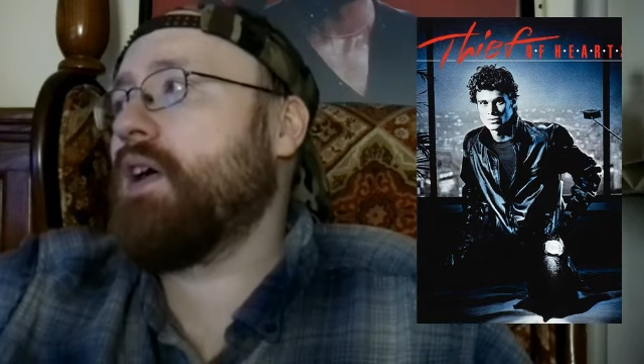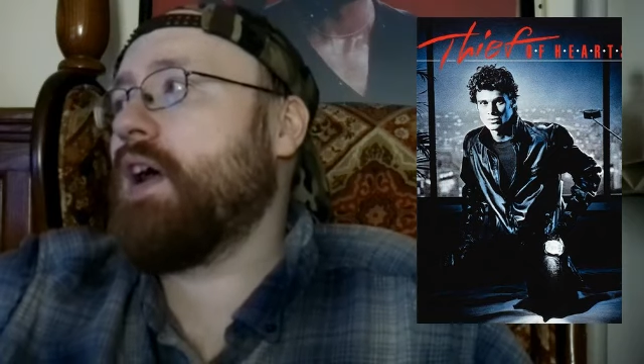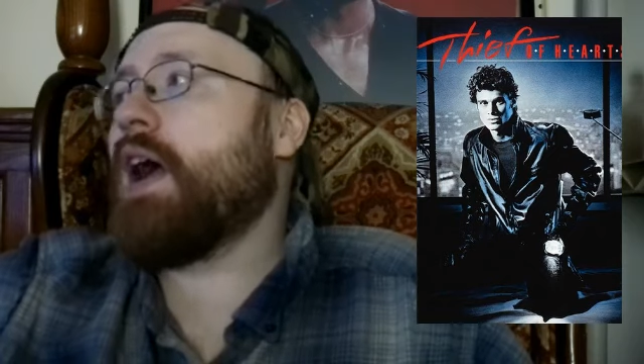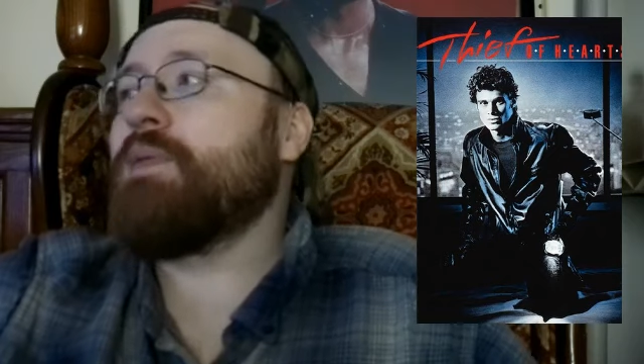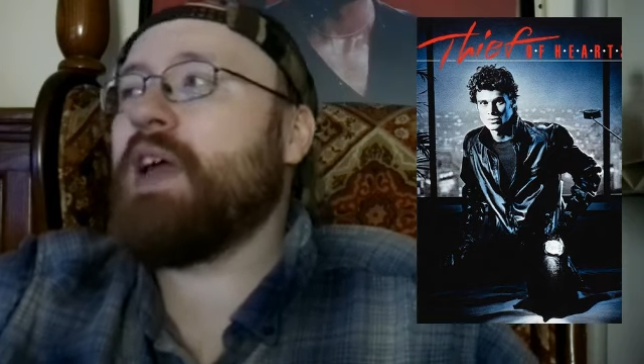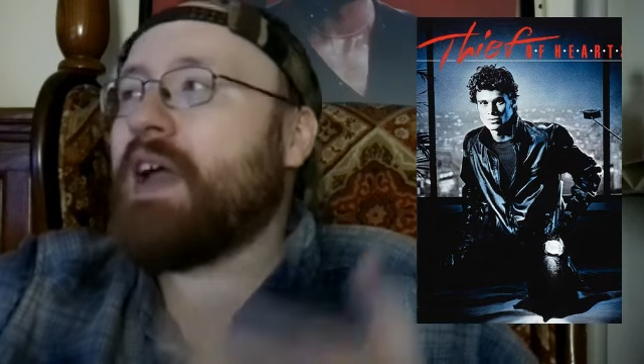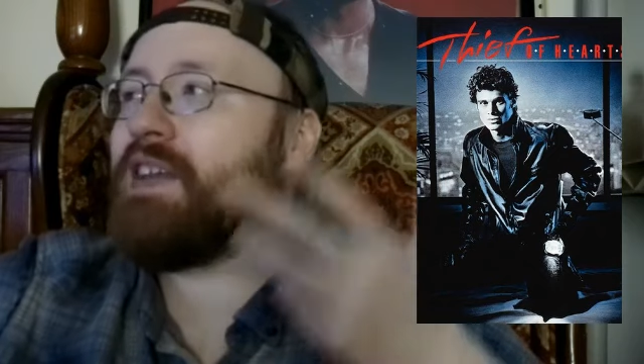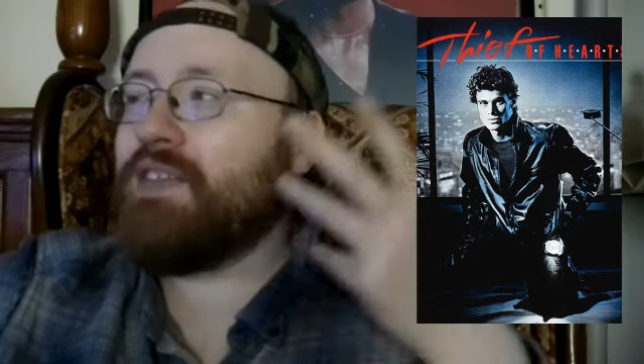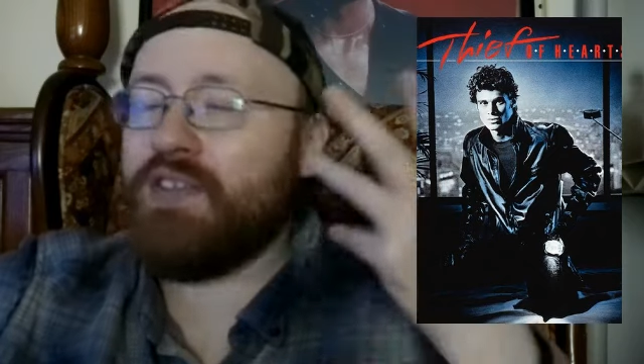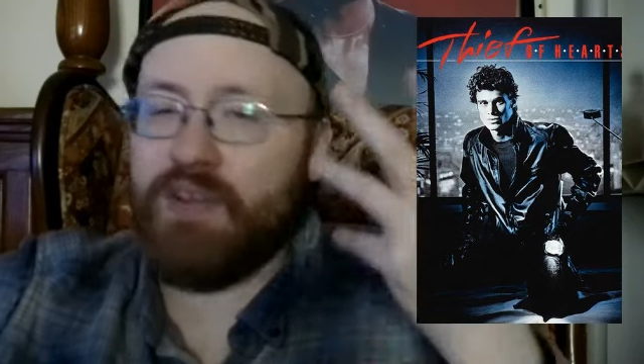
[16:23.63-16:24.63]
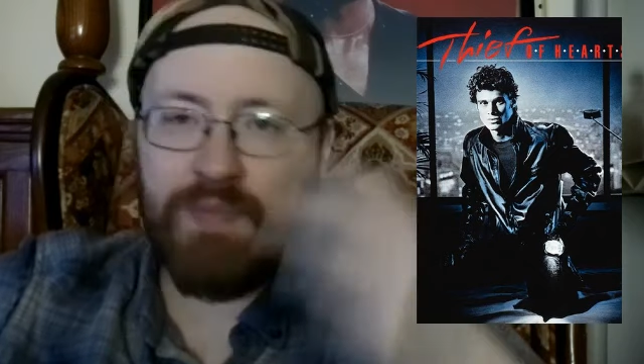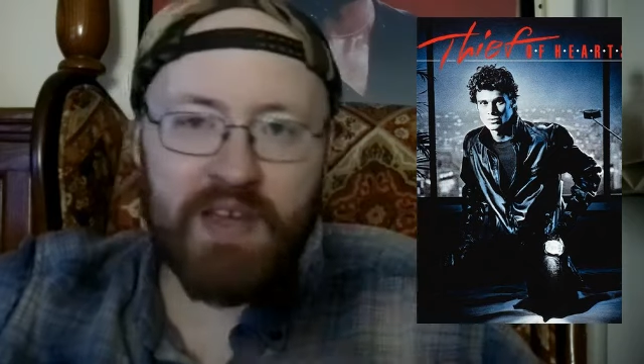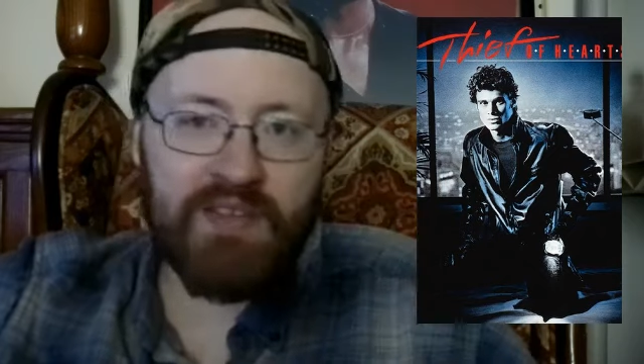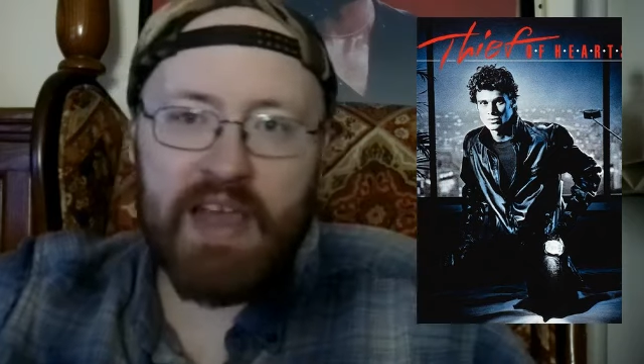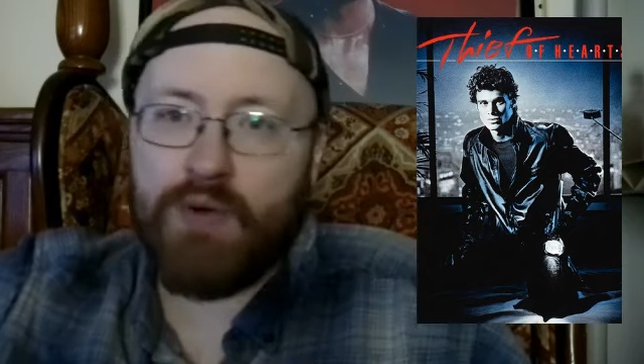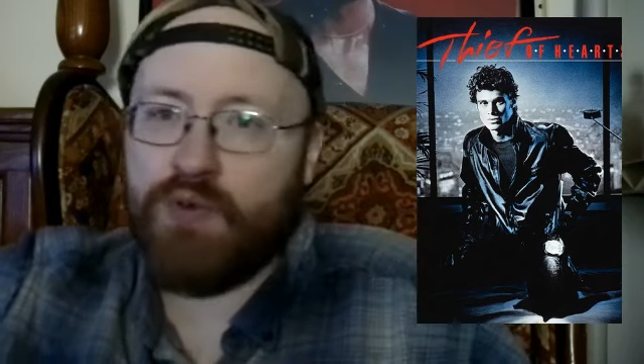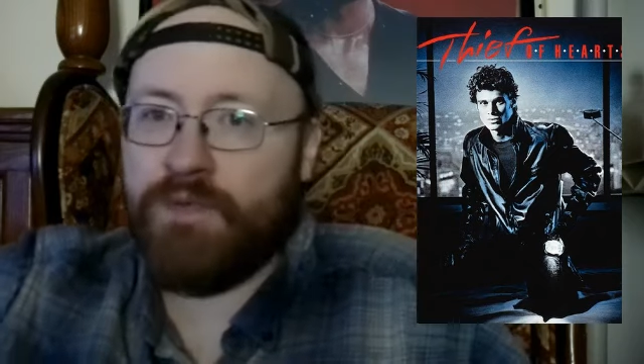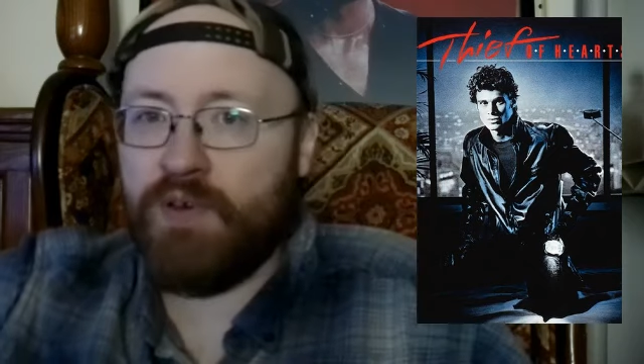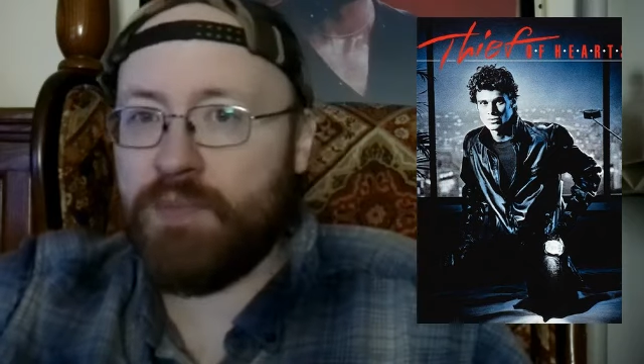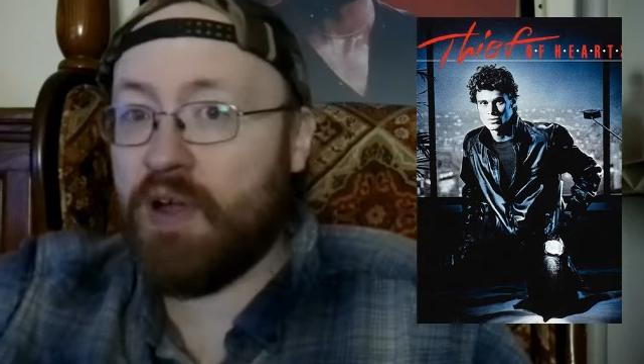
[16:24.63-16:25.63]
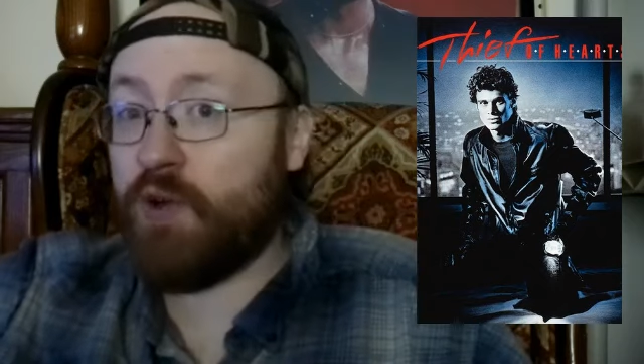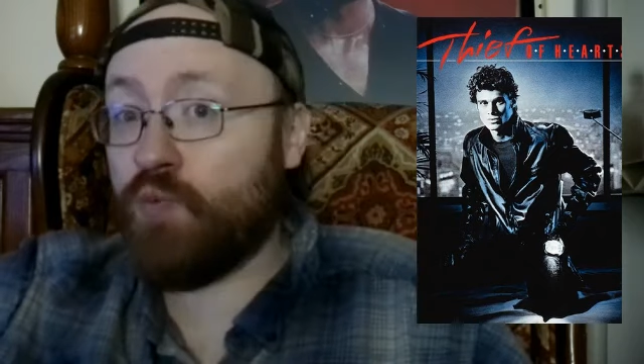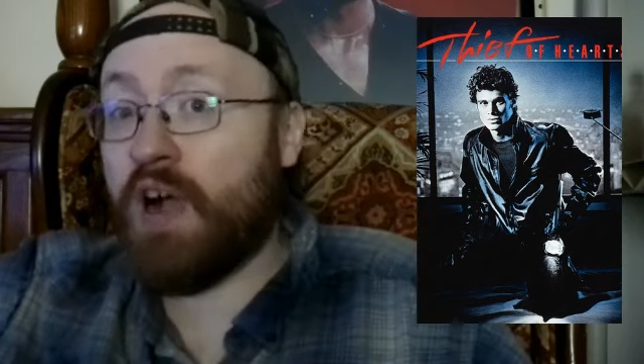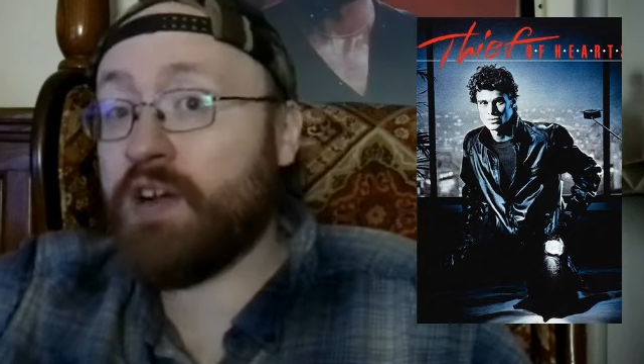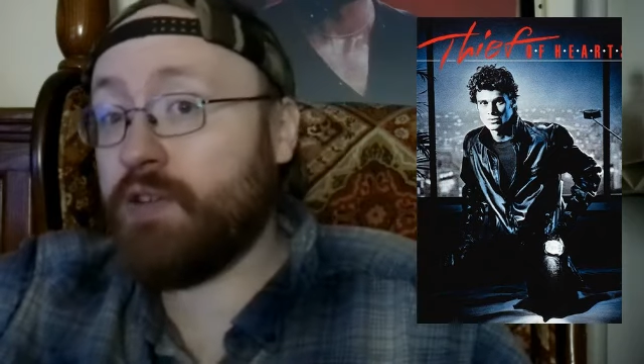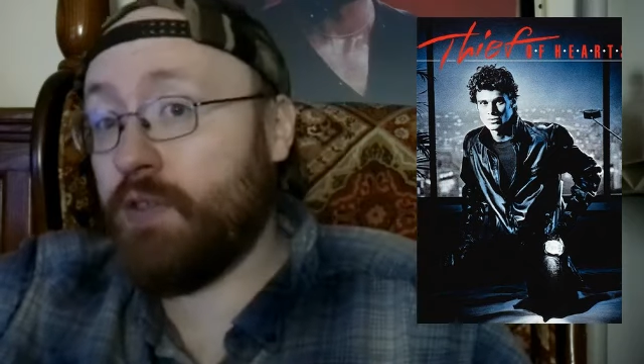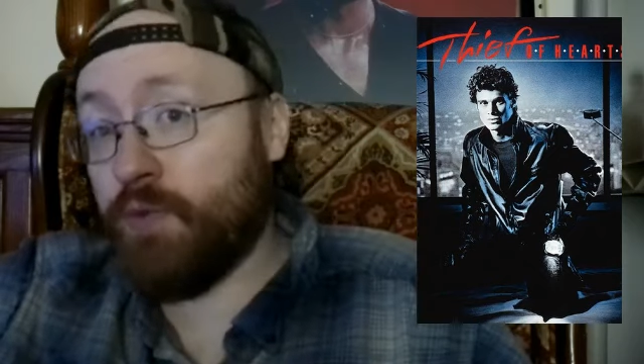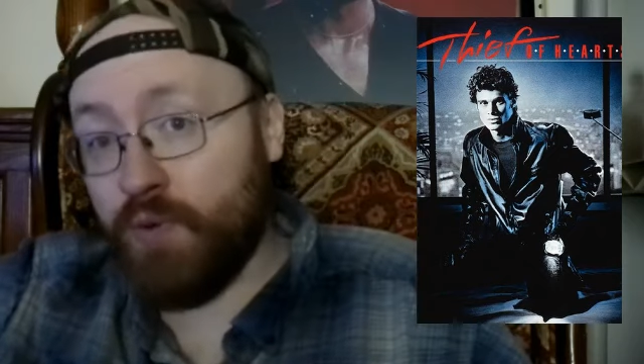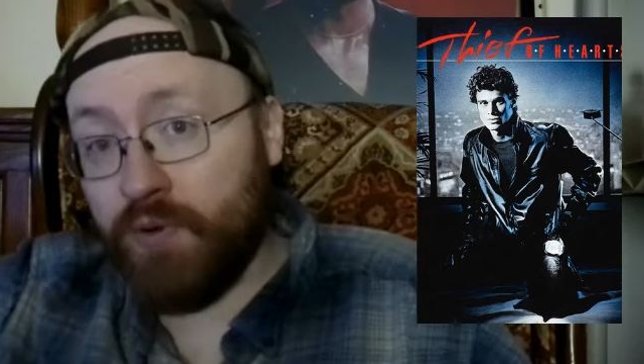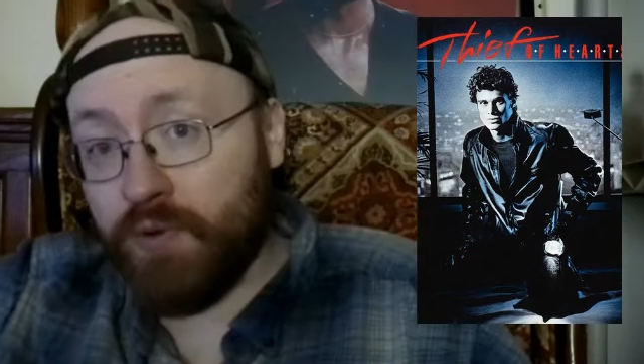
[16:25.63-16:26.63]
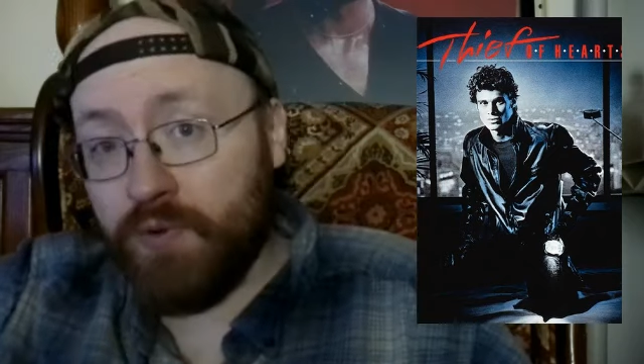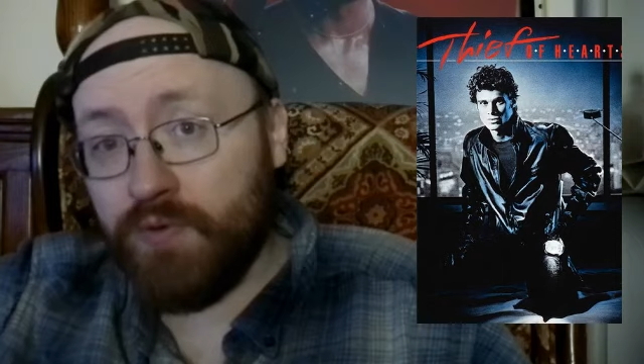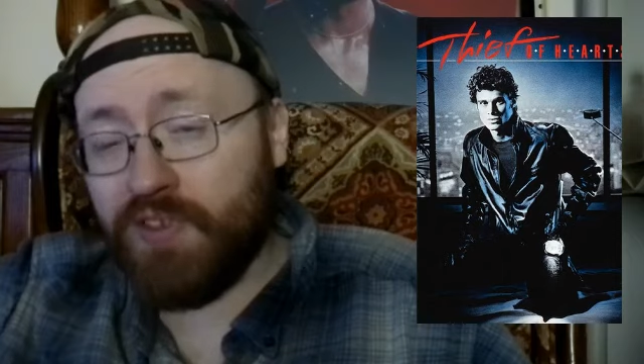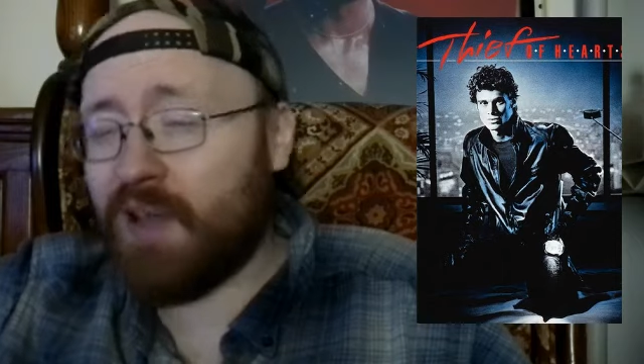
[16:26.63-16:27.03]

I mean, I guess it depends how you feel about erotic thrillers.